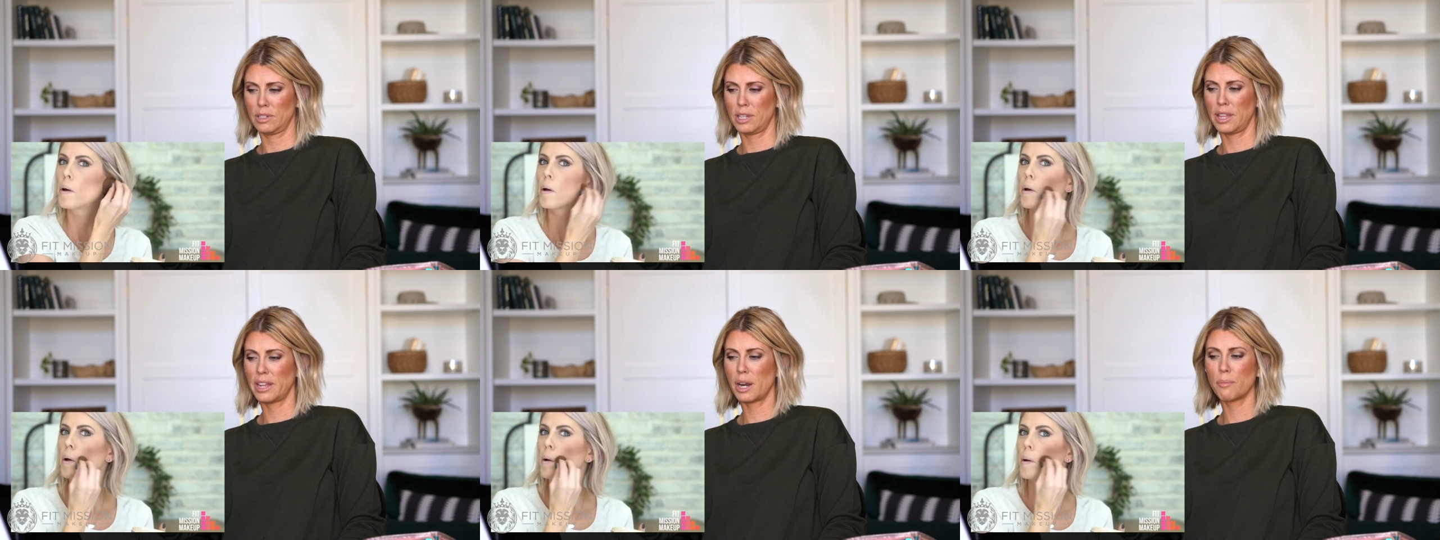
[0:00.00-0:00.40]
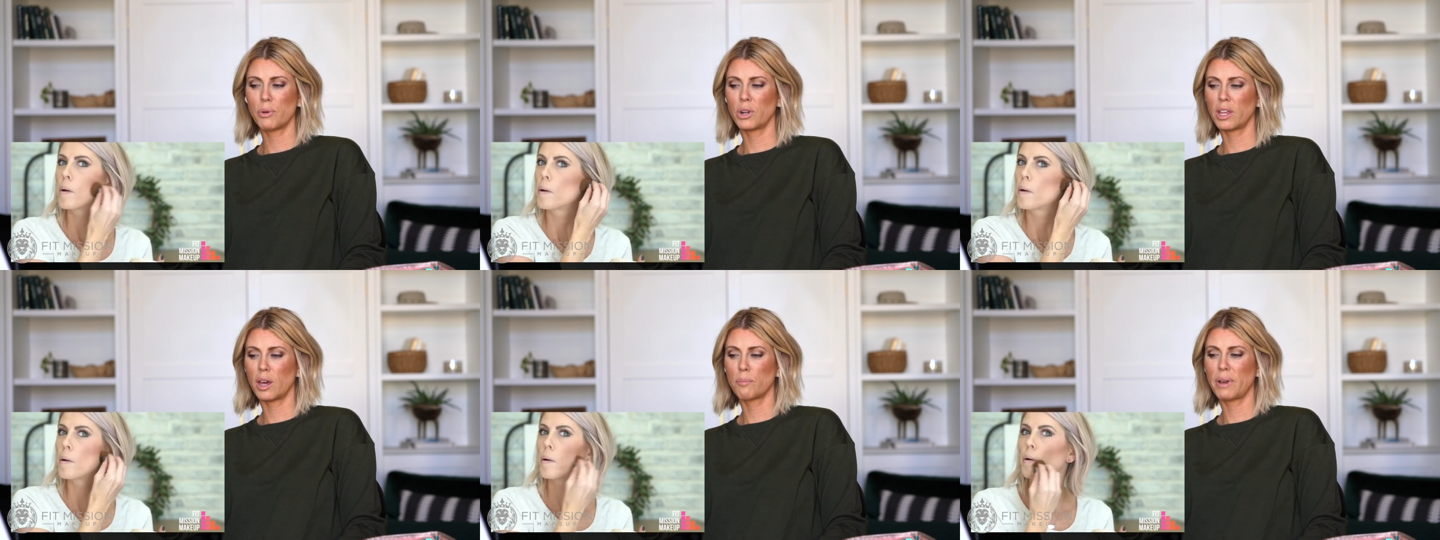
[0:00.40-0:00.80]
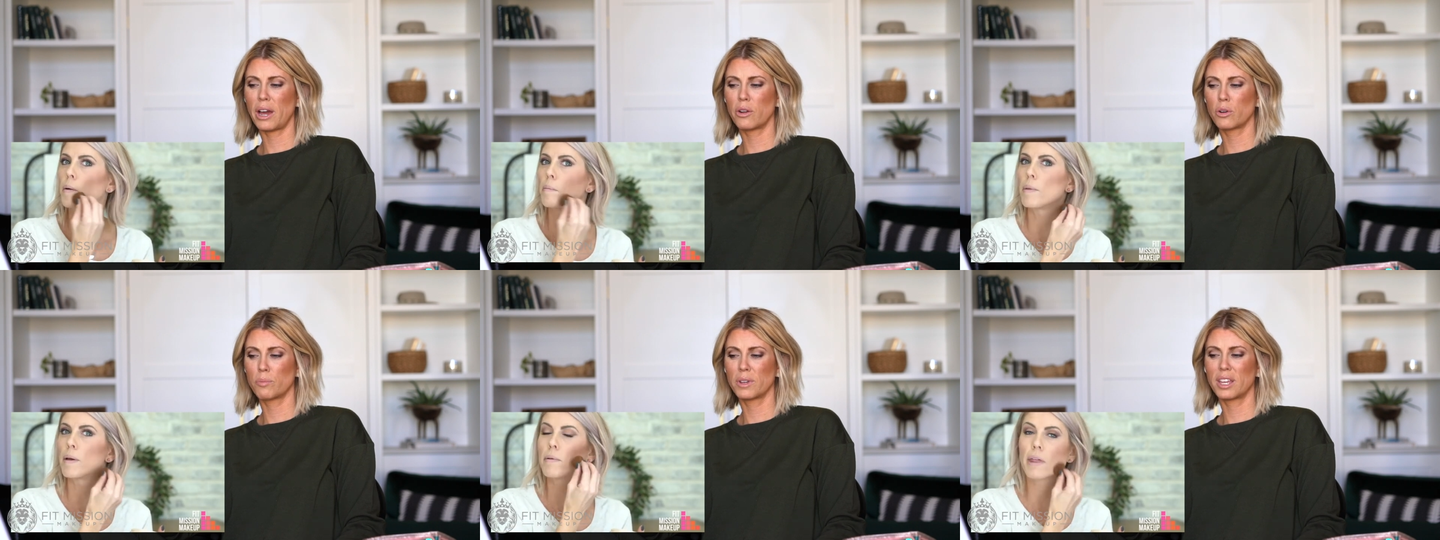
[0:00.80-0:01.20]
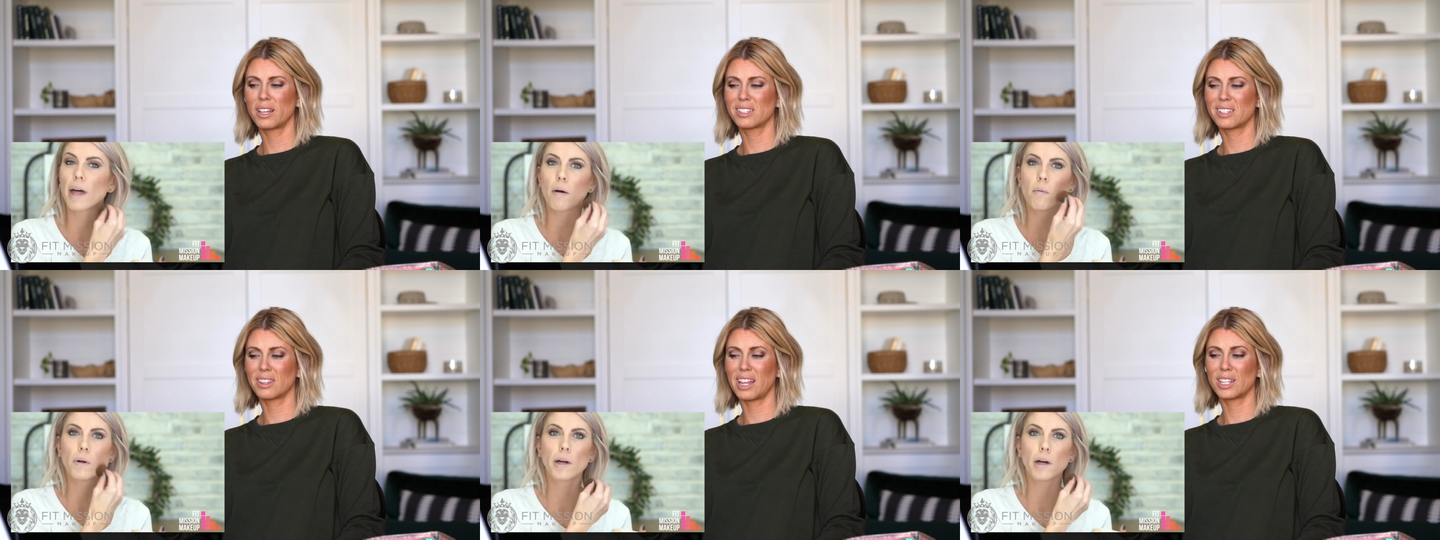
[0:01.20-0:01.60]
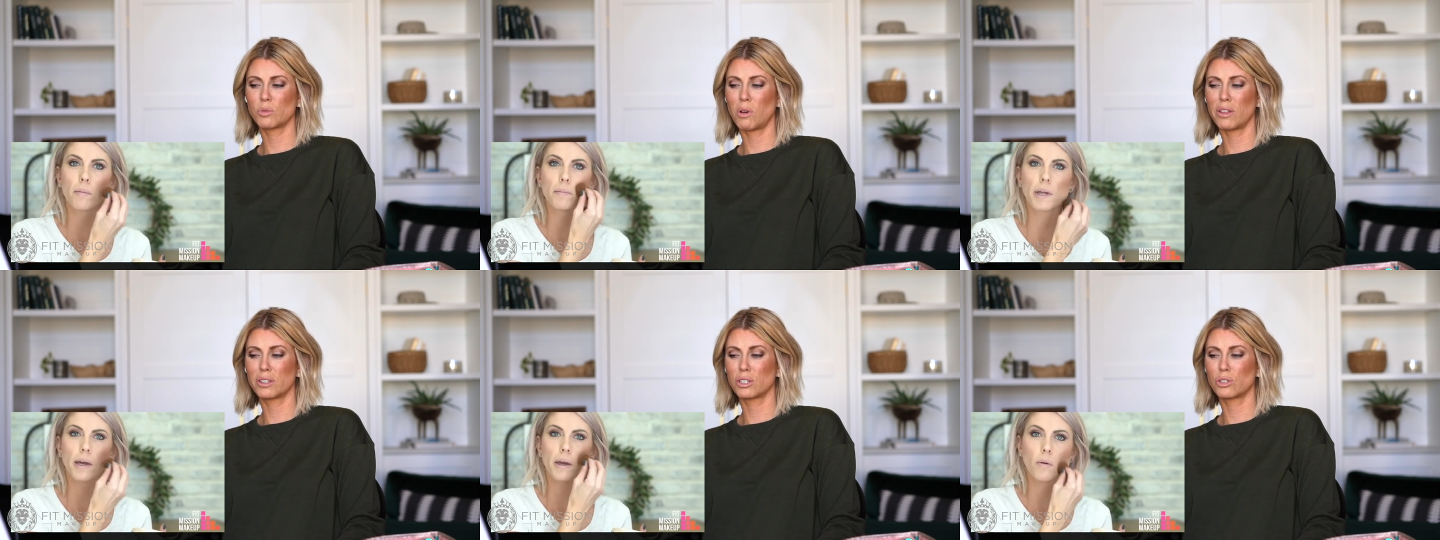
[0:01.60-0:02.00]
Speaker 1: And then I'm putting on powder because that's
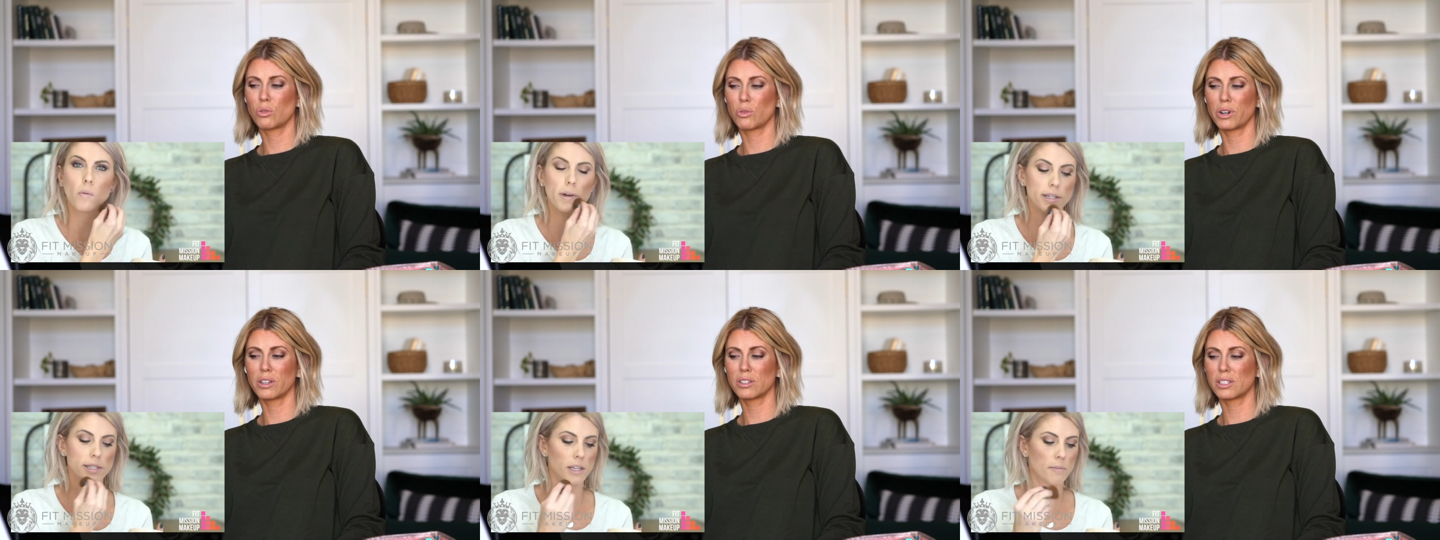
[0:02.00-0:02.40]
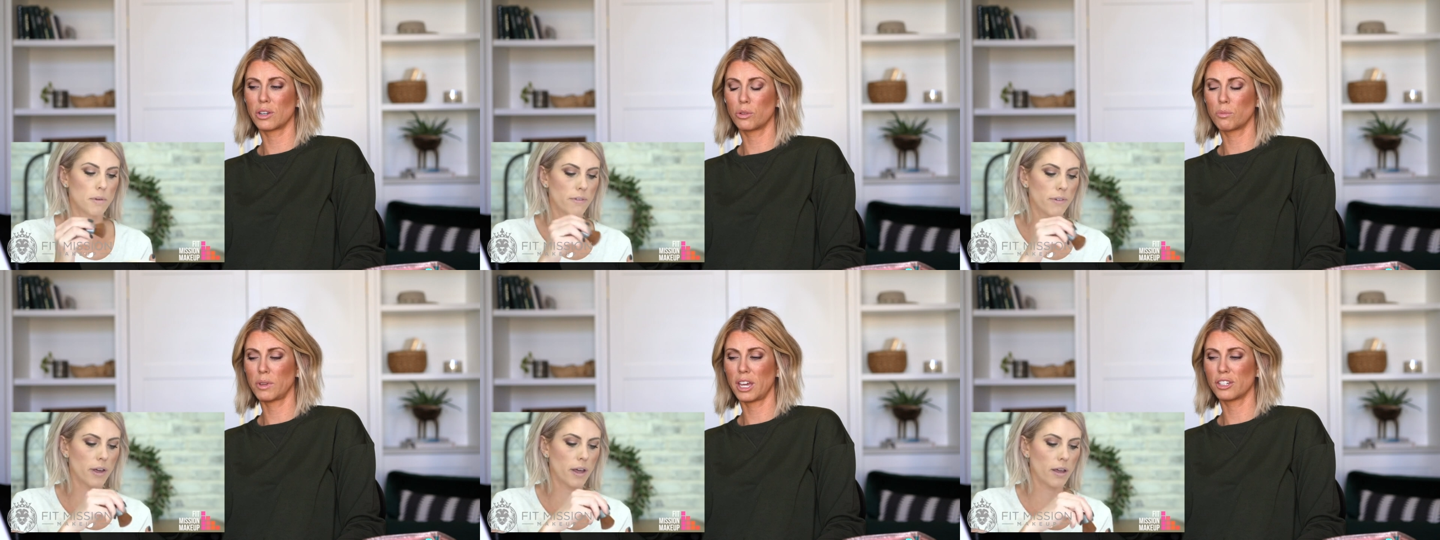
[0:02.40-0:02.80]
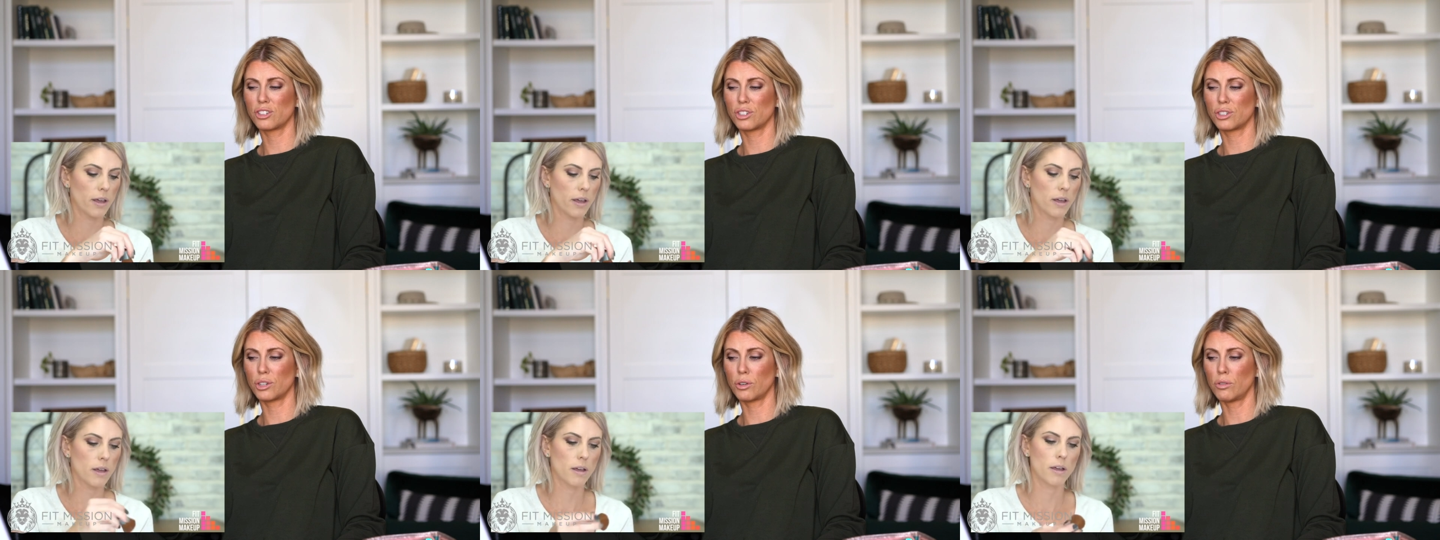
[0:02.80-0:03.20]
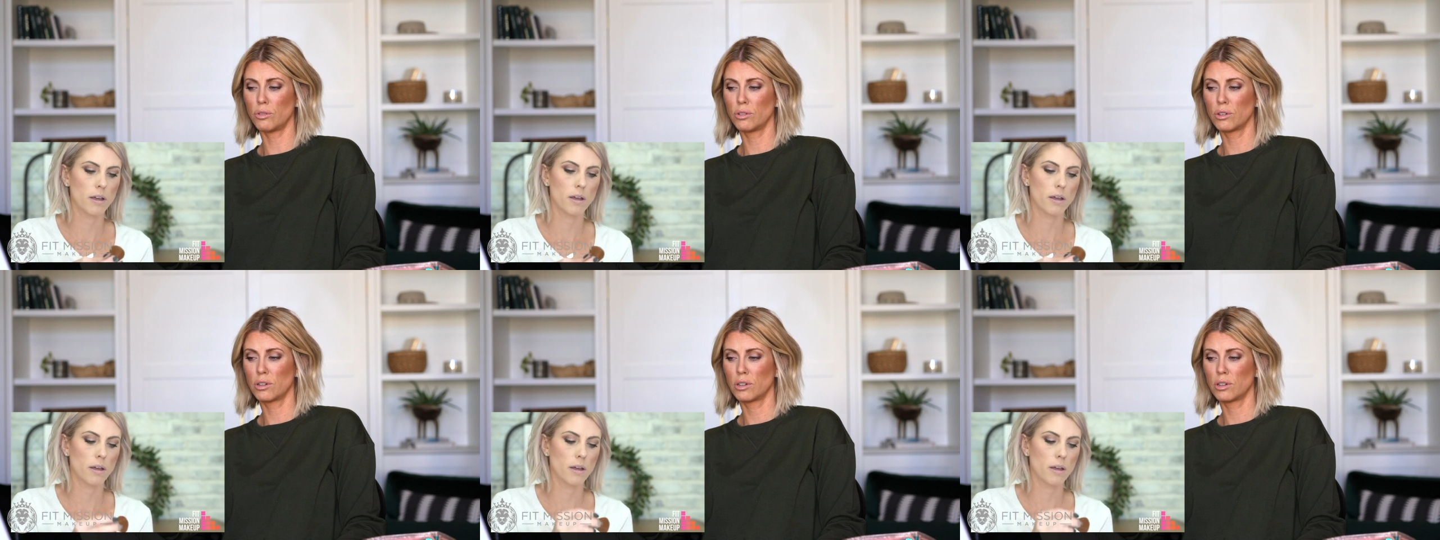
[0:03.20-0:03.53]
what all the tutorials told me I should do.